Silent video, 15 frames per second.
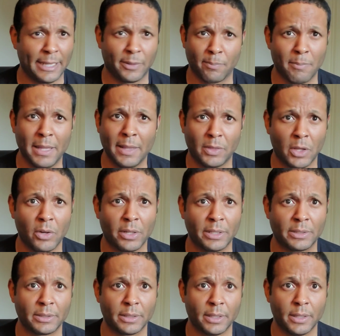mid
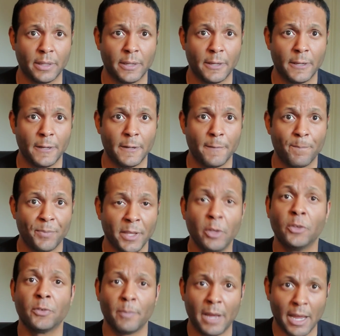30s. He was
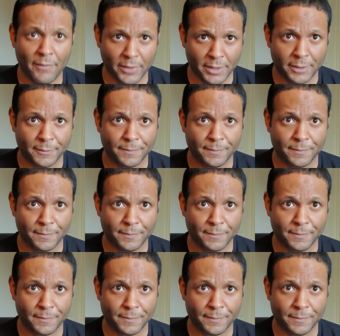from Africa.